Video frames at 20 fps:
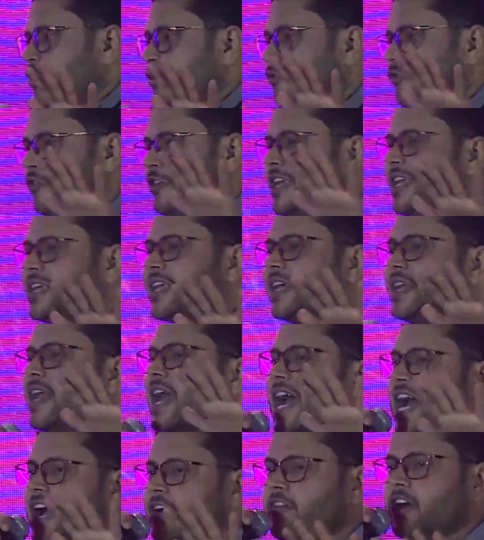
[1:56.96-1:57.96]
we can
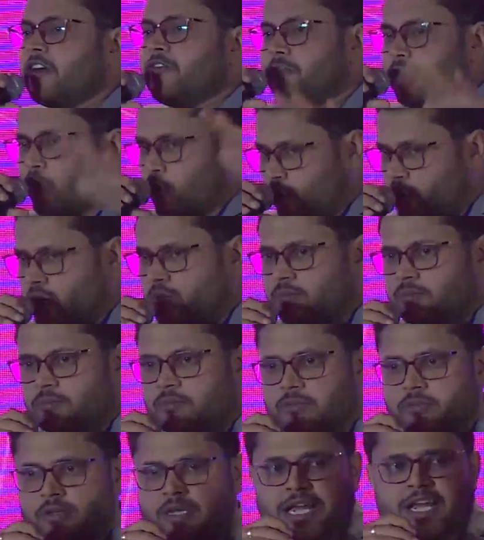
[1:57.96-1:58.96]
have a flow,
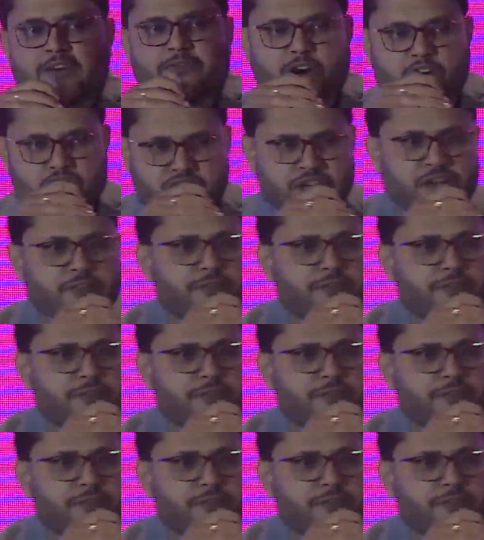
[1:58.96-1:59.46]
like a functional